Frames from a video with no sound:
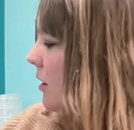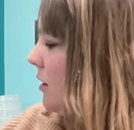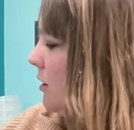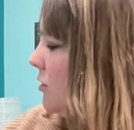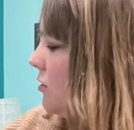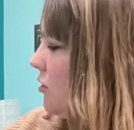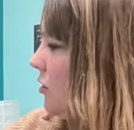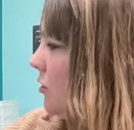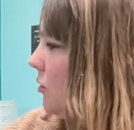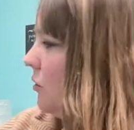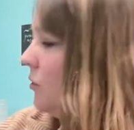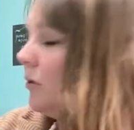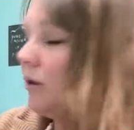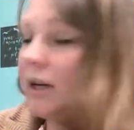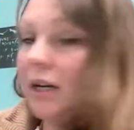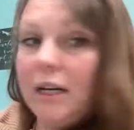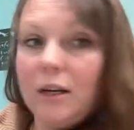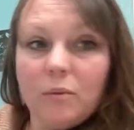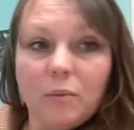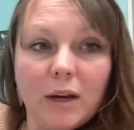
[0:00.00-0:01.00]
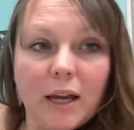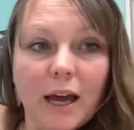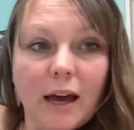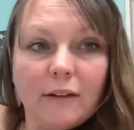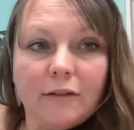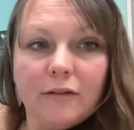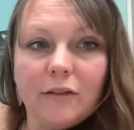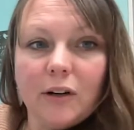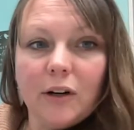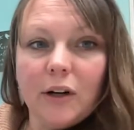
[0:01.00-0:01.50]
So green we have
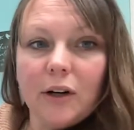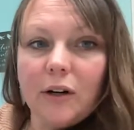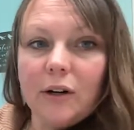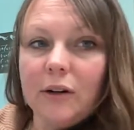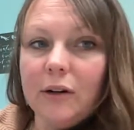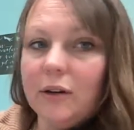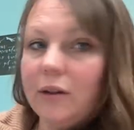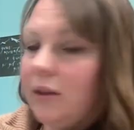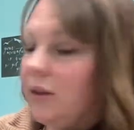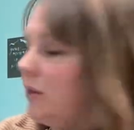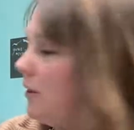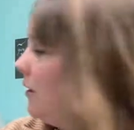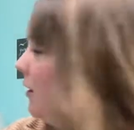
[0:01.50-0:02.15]
for earth,